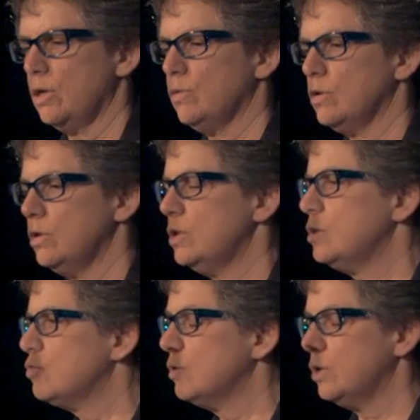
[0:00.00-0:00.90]
cetera. So this
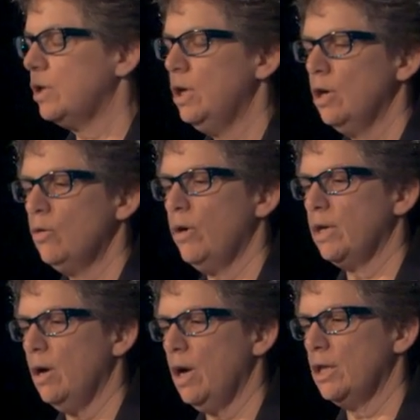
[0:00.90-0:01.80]
is really
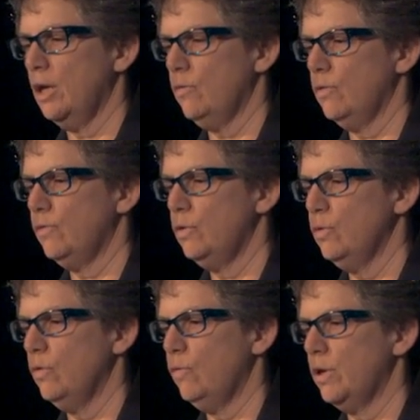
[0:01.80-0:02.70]
quite high-level
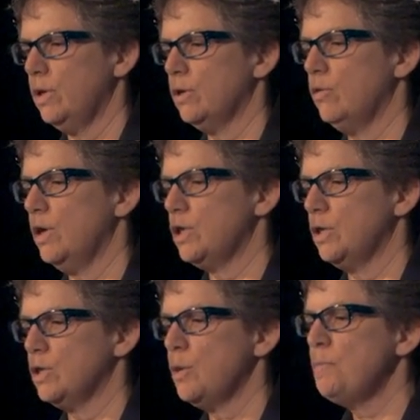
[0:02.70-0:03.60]
view of what integration
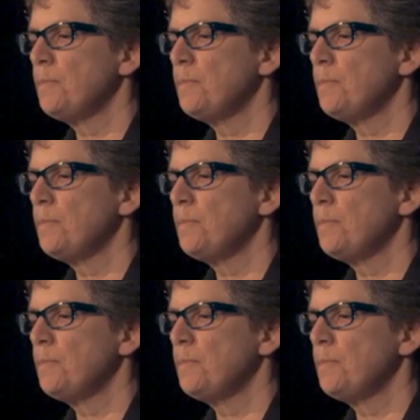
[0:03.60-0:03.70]
is.